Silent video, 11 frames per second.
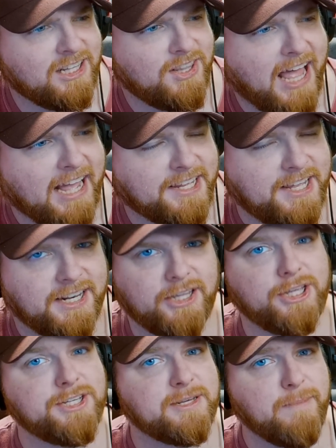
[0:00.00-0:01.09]
of lacking, at
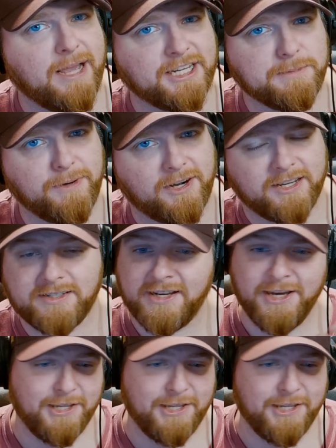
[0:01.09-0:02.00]
least in my experience.